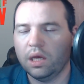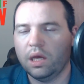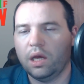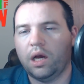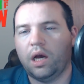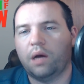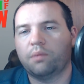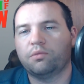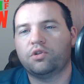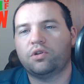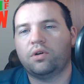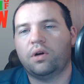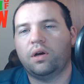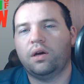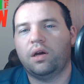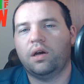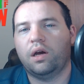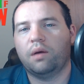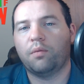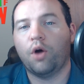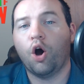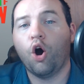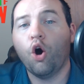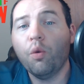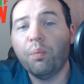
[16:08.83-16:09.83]
I'm trying.
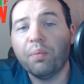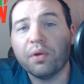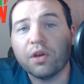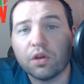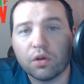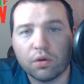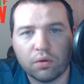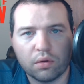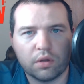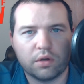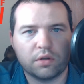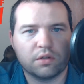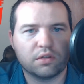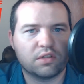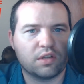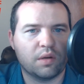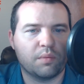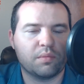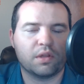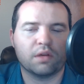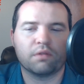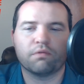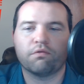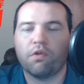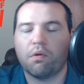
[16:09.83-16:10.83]
I'm hoping you learn
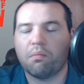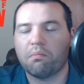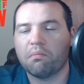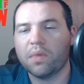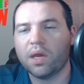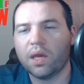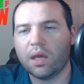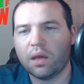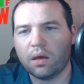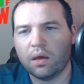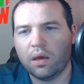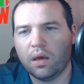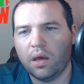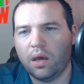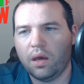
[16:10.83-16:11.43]
something from me.